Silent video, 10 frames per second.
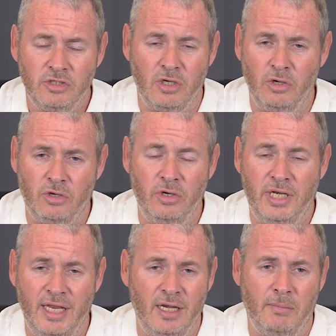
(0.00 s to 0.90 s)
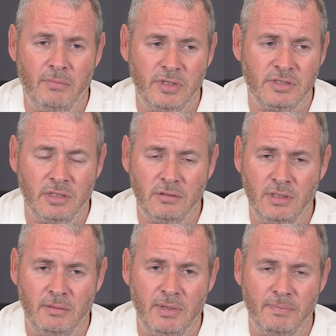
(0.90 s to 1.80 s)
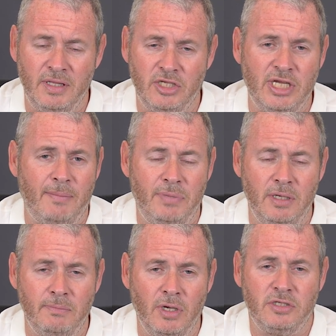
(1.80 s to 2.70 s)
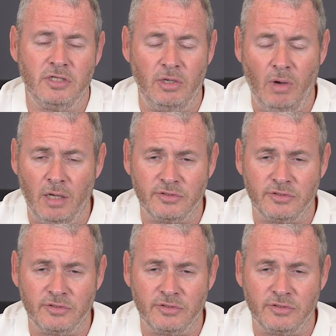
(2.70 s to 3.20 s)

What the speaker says: look good, hit numbers, and be the champion person that you are.